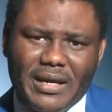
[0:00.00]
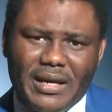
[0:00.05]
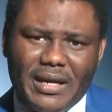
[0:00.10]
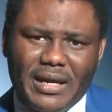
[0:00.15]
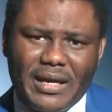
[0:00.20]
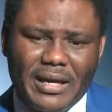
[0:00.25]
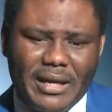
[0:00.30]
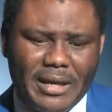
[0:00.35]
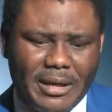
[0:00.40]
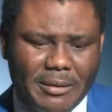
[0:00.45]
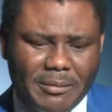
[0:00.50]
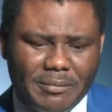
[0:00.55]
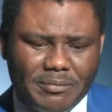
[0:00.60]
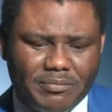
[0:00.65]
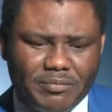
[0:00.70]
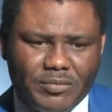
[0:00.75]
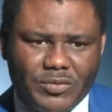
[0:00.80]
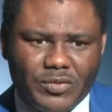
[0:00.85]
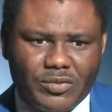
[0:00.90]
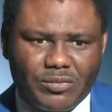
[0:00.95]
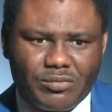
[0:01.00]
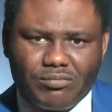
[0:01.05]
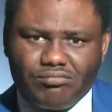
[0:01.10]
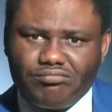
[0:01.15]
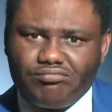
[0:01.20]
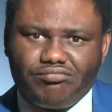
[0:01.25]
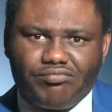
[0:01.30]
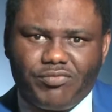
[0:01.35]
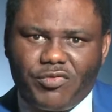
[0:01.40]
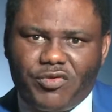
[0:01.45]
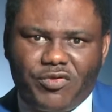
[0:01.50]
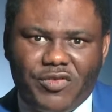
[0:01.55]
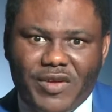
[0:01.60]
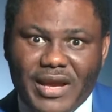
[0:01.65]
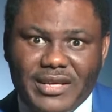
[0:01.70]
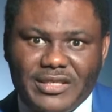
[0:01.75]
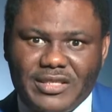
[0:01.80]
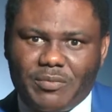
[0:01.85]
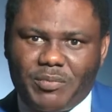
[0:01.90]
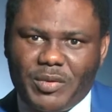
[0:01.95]

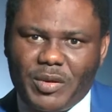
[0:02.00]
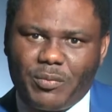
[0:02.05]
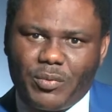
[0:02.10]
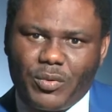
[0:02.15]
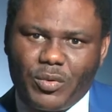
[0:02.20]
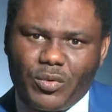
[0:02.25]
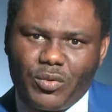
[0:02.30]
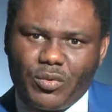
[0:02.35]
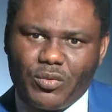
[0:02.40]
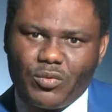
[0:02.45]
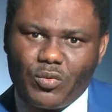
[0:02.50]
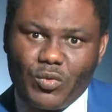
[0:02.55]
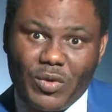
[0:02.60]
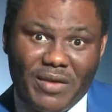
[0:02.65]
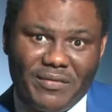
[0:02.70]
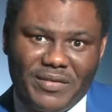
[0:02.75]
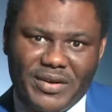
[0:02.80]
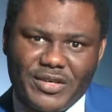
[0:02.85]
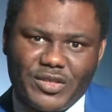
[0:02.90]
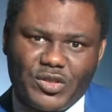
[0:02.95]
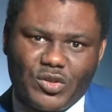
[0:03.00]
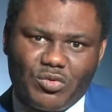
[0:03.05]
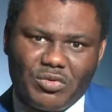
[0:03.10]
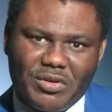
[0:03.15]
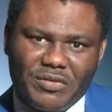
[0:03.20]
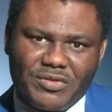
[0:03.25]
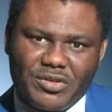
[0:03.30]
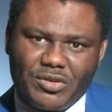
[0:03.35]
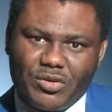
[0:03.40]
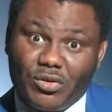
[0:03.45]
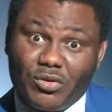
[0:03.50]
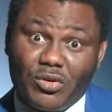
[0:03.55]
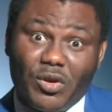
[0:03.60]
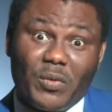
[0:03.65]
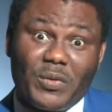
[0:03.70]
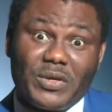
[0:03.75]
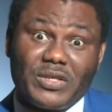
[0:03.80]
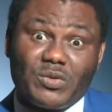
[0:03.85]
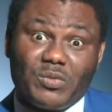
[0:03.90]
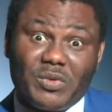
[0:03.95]
Fast people who are very swift don't
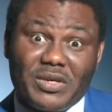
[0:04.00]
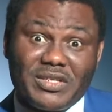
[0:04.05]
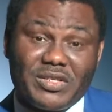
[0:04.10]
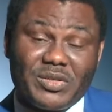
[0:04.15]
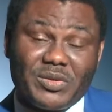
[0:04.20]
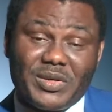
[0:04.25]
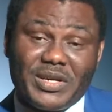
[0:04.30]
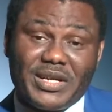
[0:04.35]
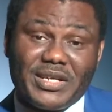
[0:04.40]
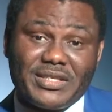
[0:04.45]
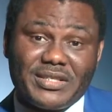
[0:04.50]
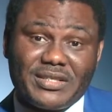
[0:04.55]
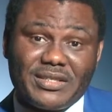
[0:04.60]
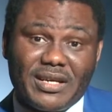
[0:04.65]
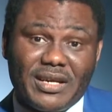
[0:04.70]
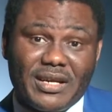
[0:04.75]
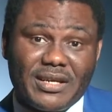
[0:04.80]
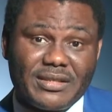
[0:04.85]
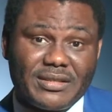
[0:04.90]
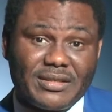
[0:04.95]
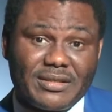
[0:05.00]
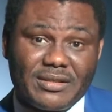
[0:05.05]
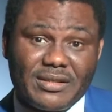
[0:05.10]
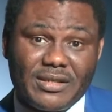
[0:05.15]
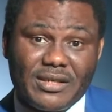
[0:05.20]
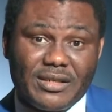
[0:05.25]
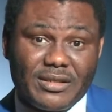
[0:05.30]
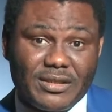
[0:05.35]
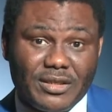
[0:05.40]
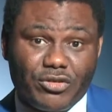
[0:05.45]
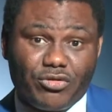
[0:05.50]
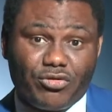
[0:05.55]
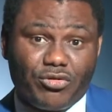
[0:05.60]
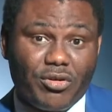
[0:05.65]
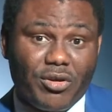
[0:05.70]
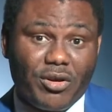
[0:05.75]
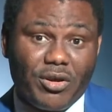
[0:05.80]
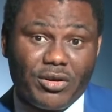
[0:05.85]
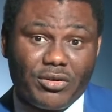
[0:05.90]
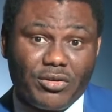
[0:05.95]
always win the race, and the
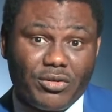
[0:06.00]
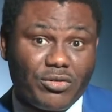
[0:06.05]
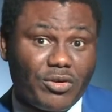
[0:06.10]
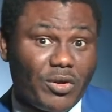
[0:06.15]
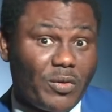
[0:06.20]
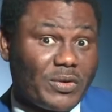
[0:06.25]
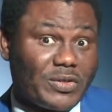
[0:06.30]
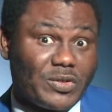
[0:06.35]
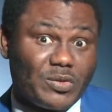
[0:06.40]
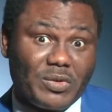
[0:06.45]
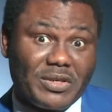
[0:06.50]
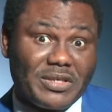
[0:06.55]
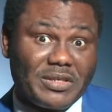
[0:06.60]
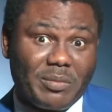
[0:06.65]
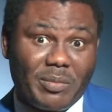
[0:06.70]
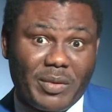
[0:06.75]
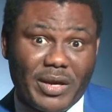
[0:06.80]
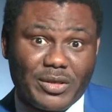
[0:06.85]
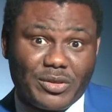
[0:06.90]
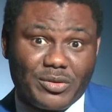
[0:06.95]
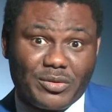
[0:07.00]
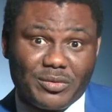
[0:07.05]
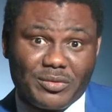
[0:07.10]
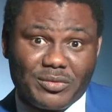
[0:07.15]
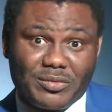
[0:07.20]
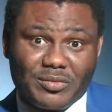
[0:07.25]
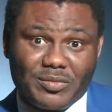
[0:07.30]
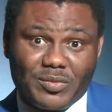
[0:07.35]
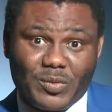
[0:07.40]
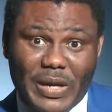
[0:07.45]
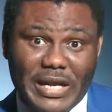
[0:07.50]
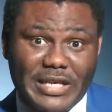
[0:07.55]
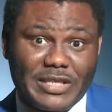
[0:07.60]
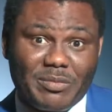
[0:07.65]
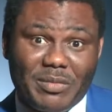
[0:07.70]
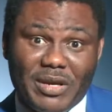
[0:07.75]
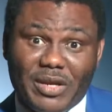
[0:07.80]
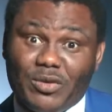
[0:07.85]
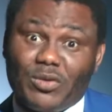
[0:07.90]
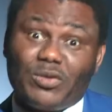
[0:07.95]
strong don't always win the battle.
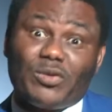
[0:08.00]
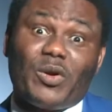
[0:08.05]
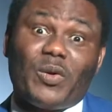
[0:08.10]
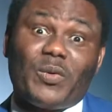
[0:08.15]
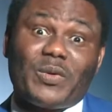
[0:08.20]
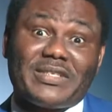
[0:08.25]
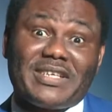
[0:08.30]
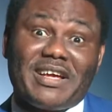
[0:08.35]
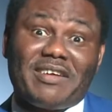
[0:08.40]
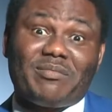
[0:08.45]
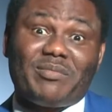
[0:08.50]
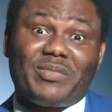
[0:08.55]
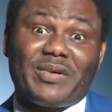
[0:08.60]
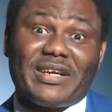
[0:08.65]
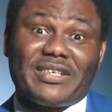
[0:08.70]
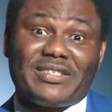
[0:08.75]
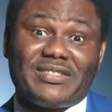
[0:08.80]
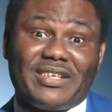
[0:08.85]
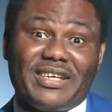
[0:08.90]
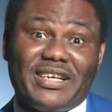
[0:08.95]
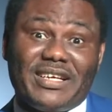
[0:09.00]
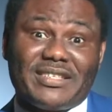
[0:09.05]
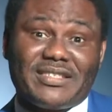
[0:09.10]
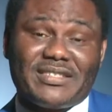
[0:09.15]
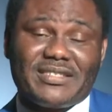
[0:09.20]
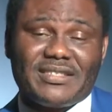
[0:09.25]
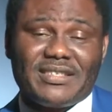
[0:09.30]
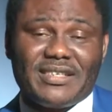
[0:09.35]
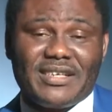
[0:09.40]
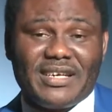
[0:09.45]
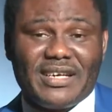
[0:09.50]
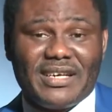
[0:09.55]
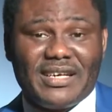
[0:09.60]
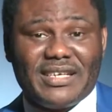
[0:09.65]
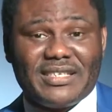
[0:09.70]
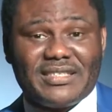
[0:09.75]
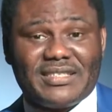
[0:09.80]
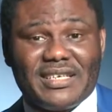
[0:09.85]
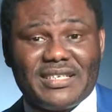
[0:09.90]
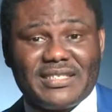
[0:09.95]
Wise men don't always have bread to eat.
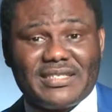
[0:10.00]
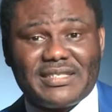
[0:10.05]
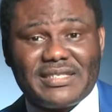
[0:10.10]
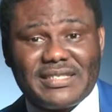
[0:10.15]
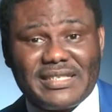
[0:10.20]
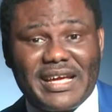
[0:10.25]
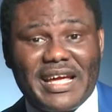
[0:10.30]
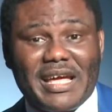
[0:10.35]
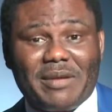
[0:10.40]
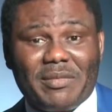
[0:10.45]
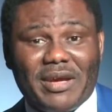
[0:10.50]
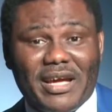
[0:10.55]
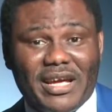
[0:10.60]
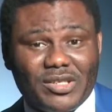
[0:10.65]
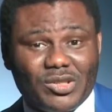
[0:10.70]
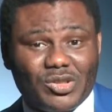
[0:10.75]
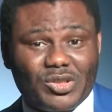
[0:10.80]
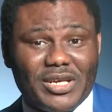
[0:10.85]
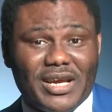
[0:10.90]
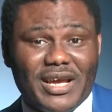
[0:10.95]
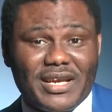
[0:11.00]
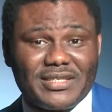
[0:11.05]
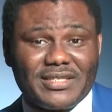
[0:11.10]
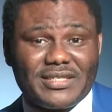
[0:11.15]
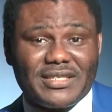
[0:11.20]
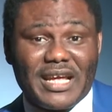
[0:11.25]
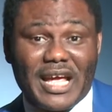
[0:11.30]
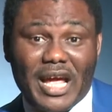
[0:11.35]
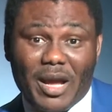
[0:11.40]
He says, time and chance